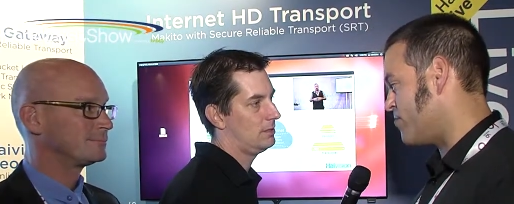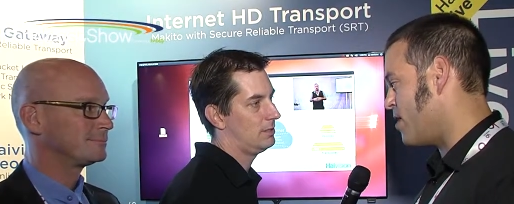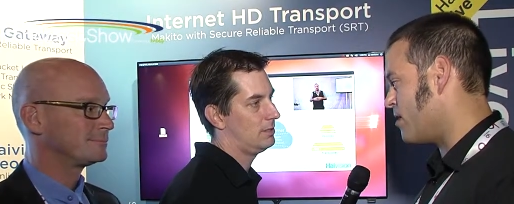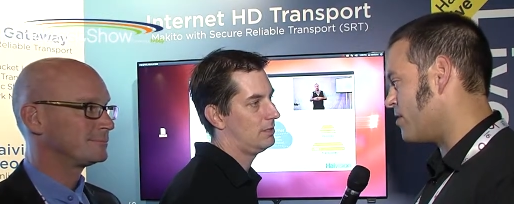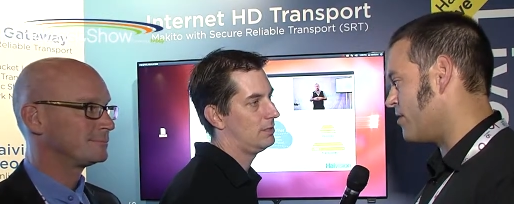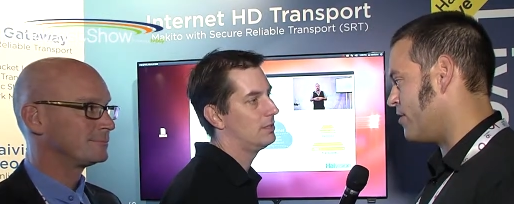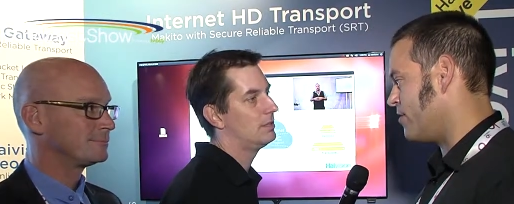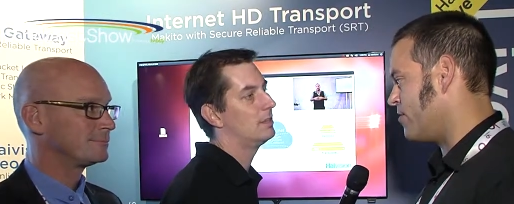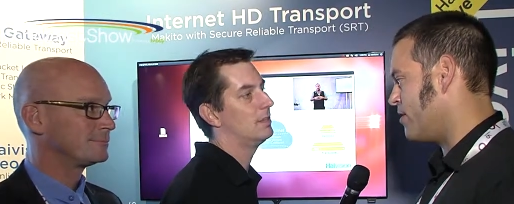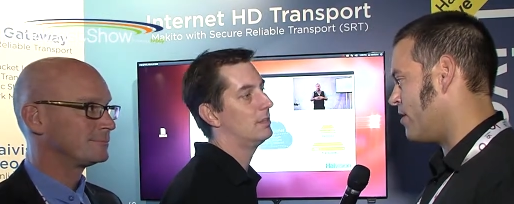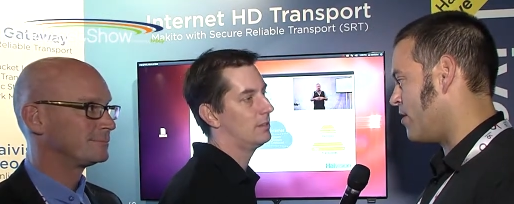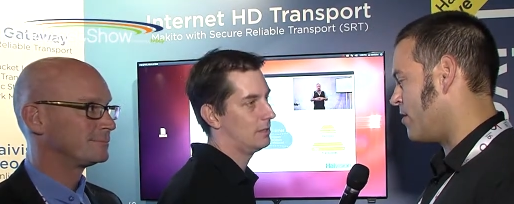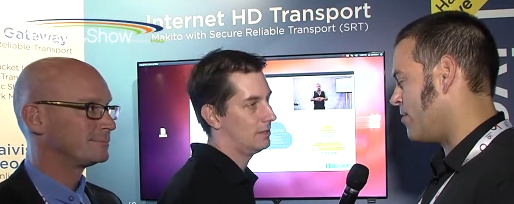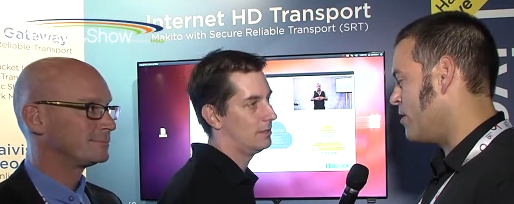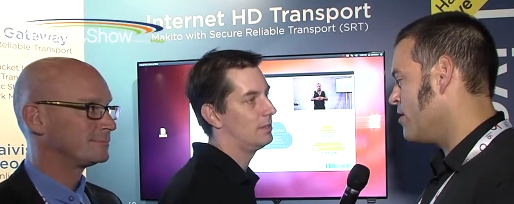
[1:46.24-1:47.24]
Speaker 1: market,
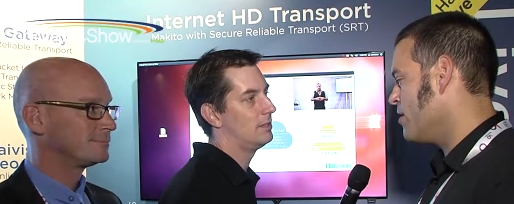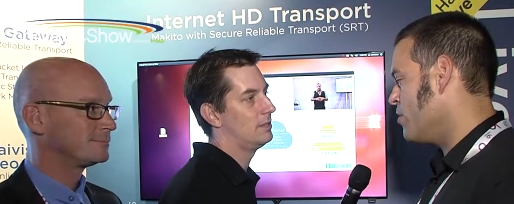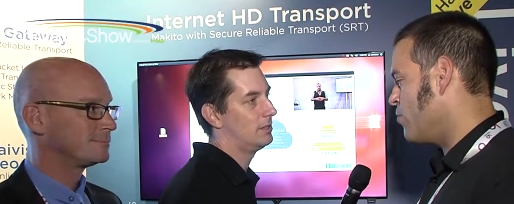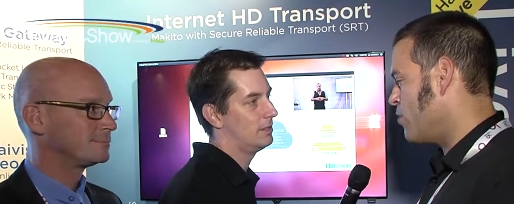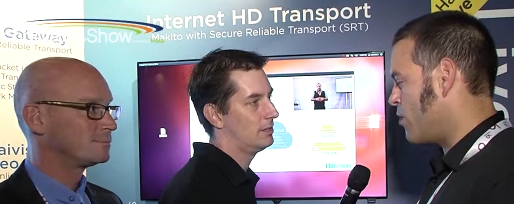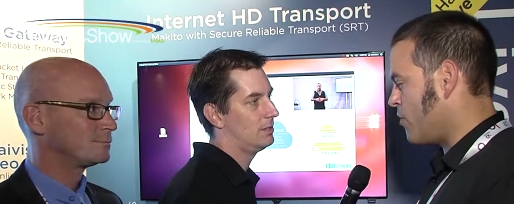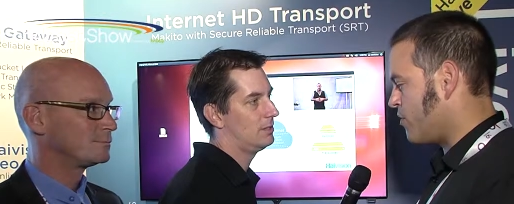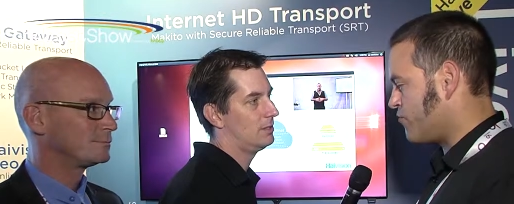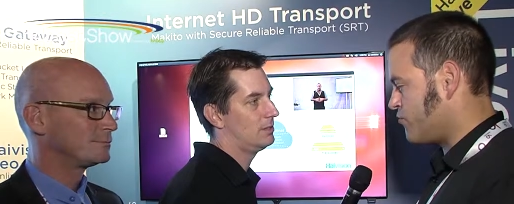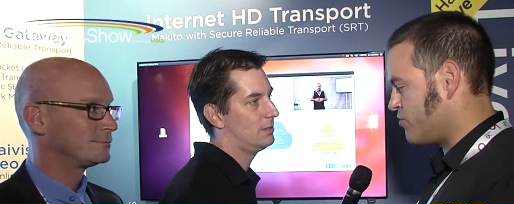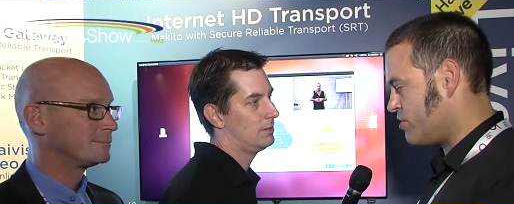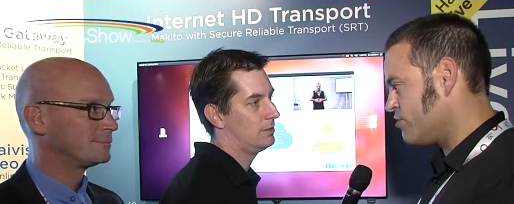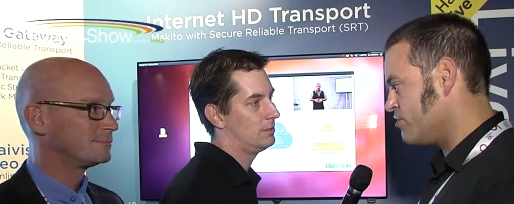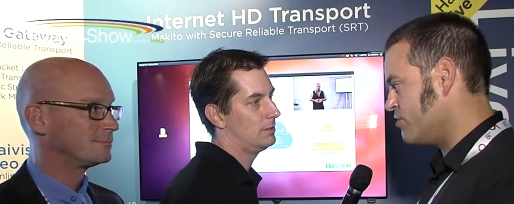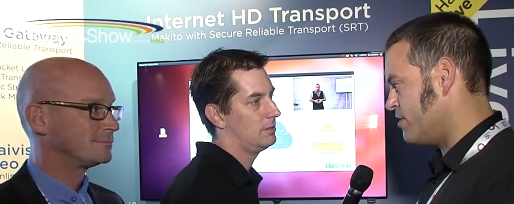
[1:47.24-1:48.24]
uh, where we're
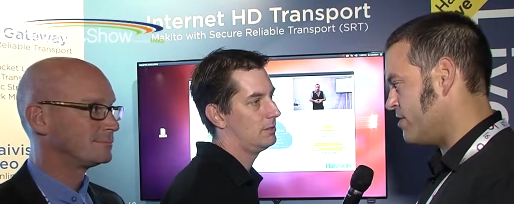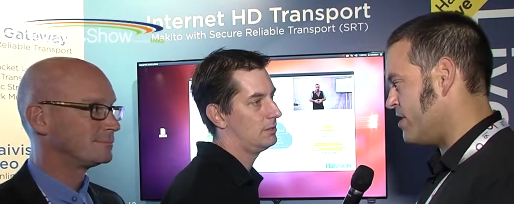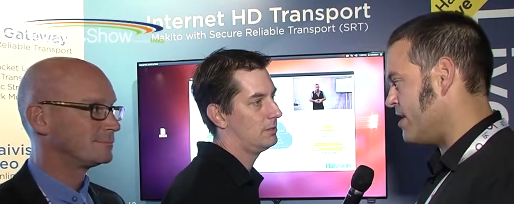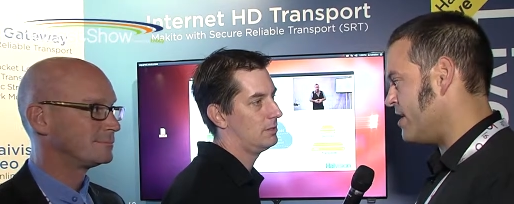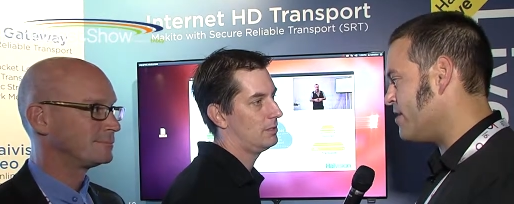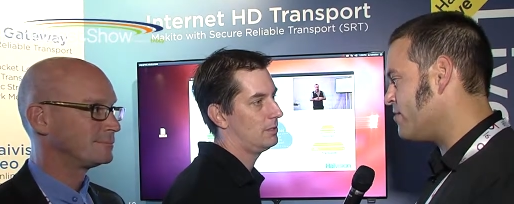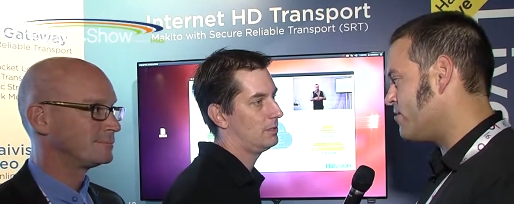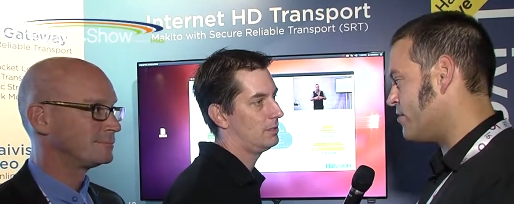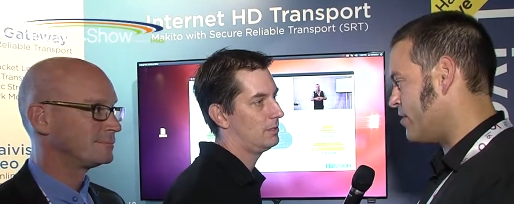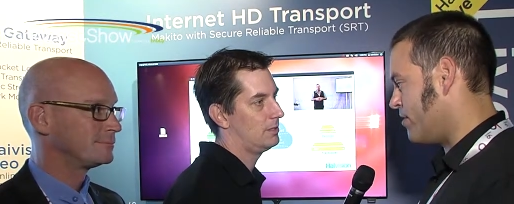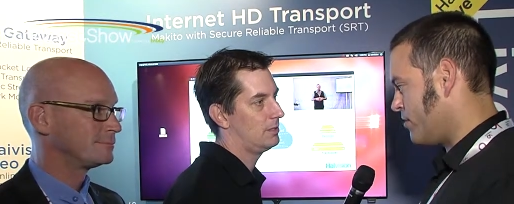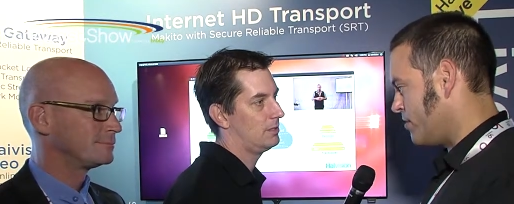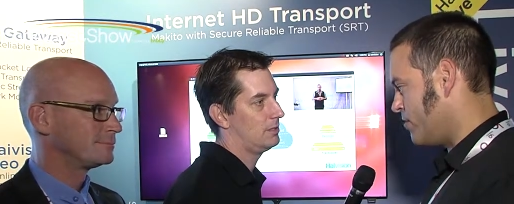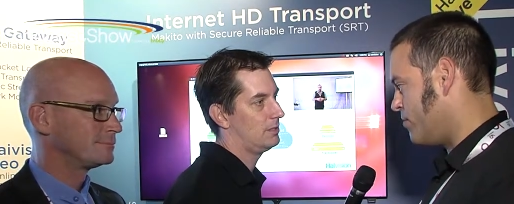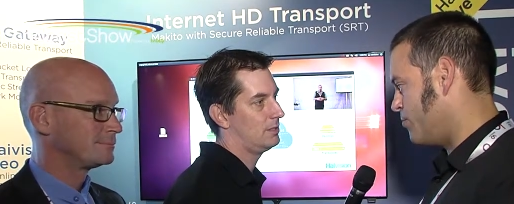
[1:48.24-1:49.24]
traditionally in
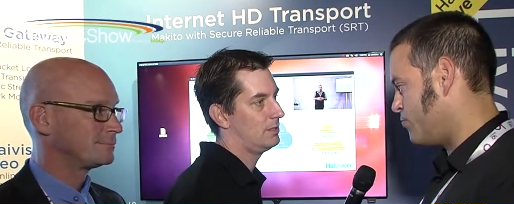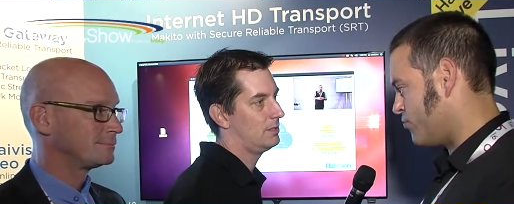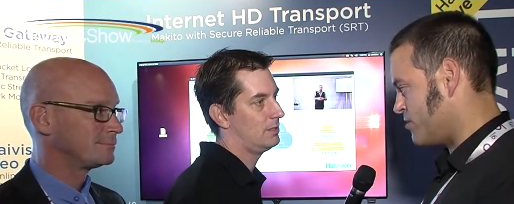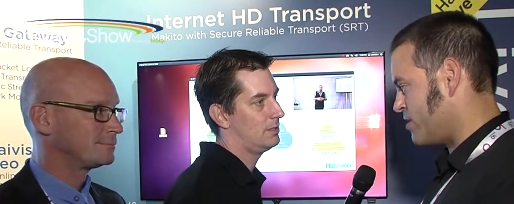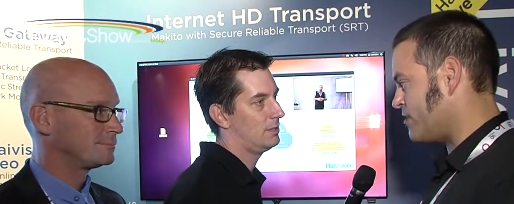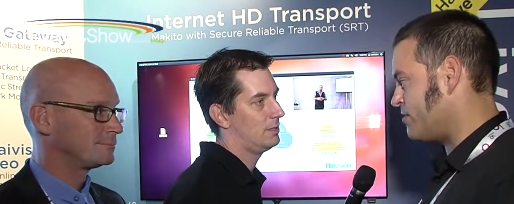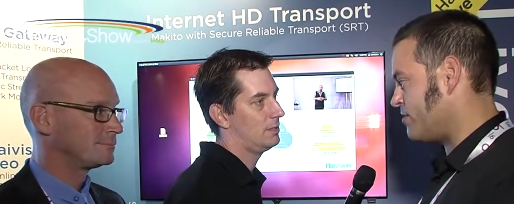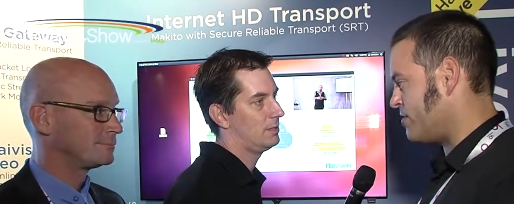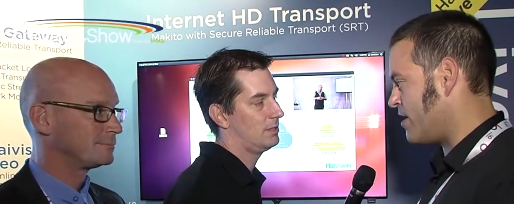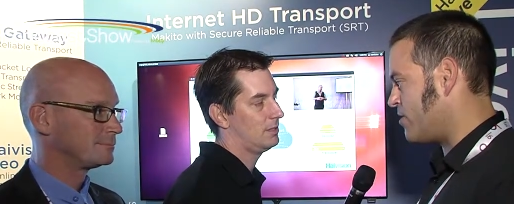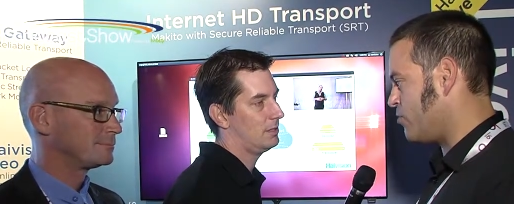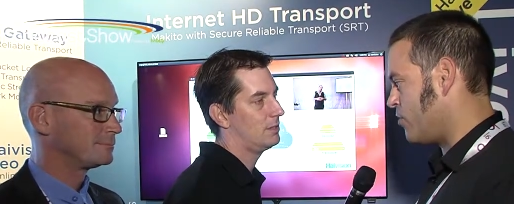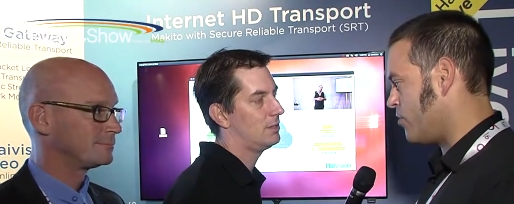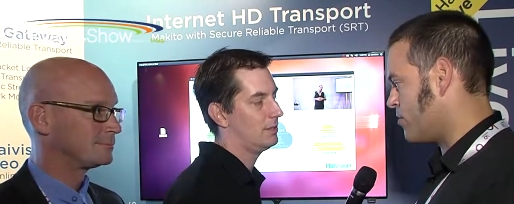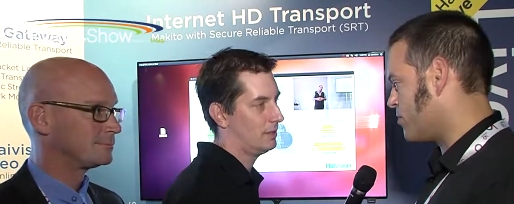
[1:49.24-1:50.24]
the protected
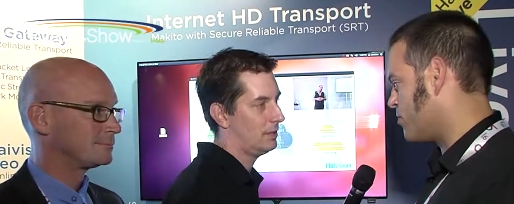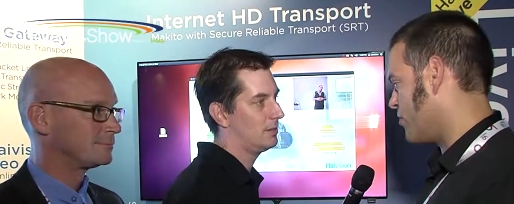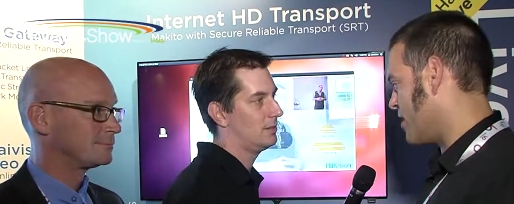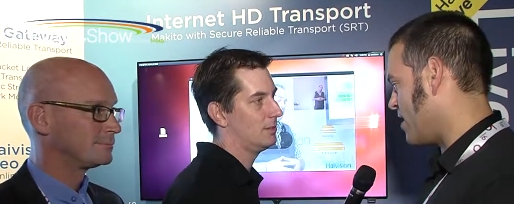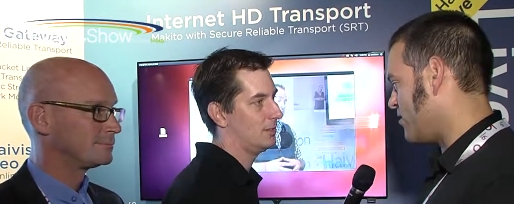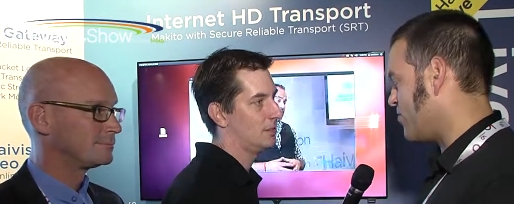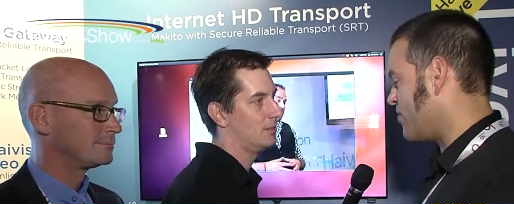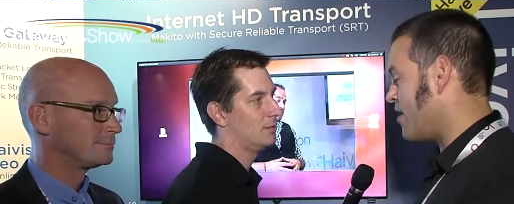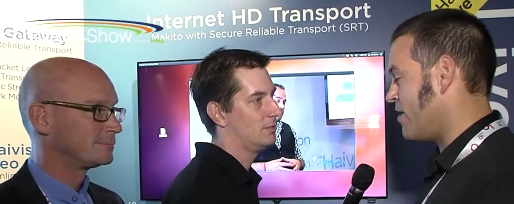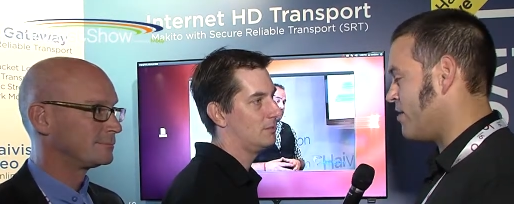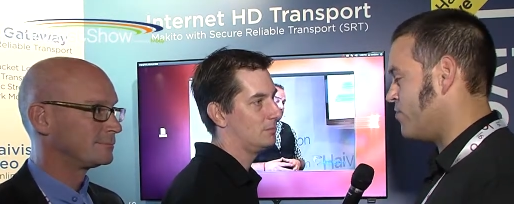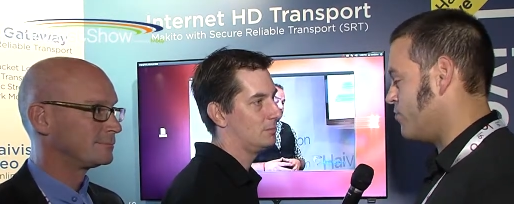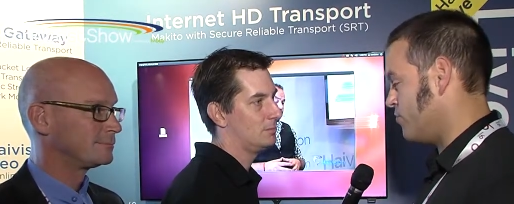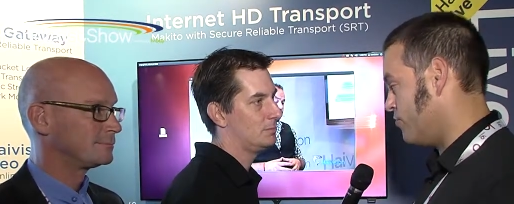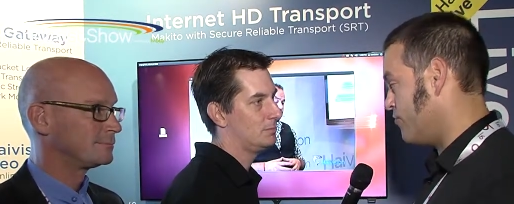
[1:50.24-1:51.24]
network, going outside,
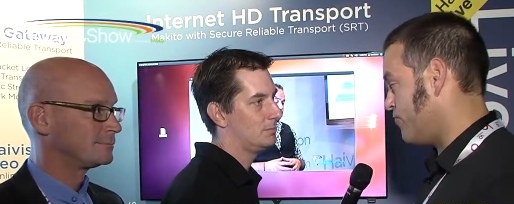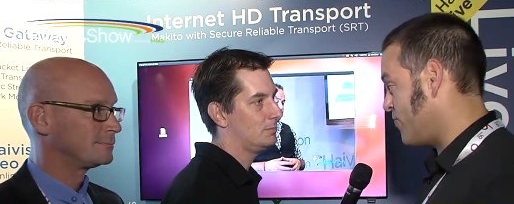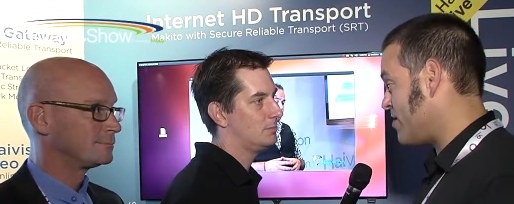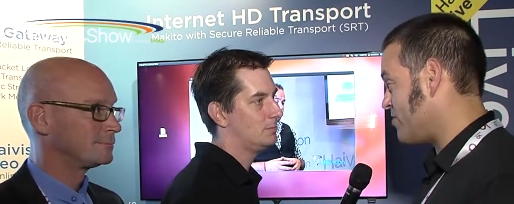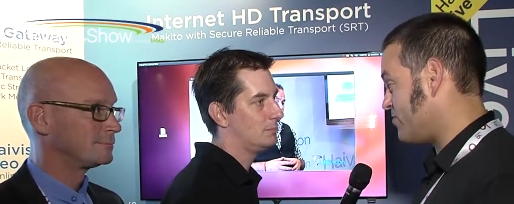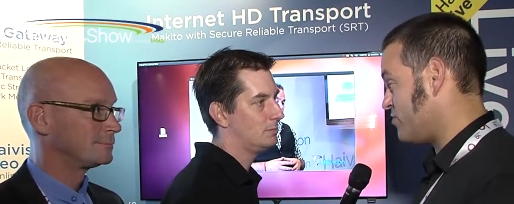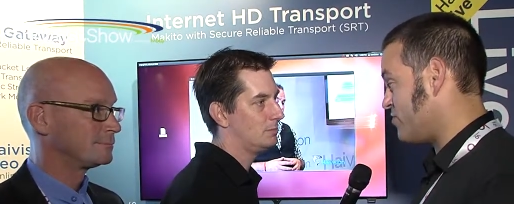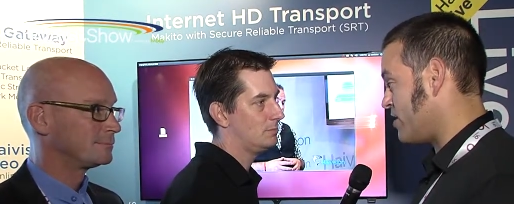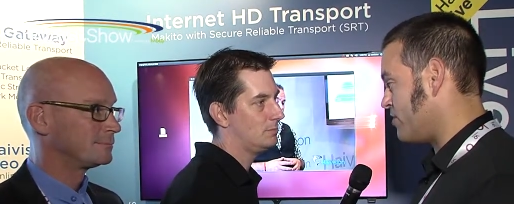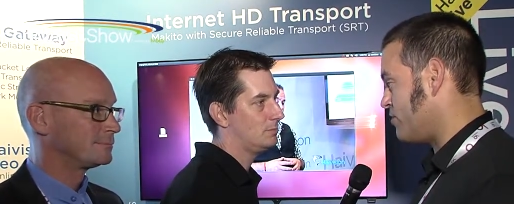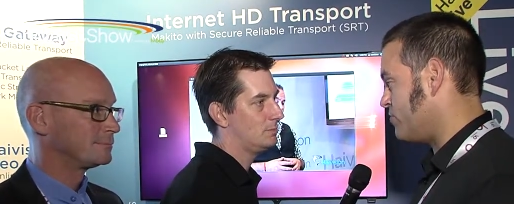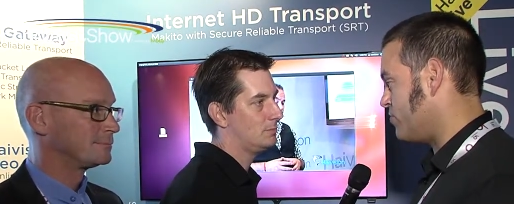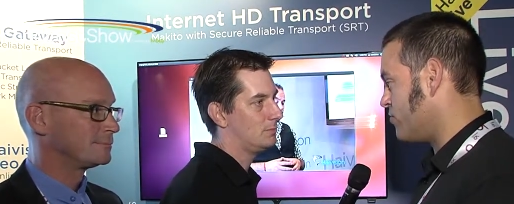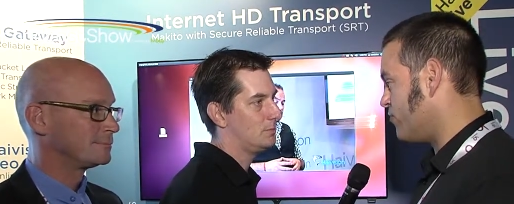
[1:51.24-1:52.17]
you, you face challenges.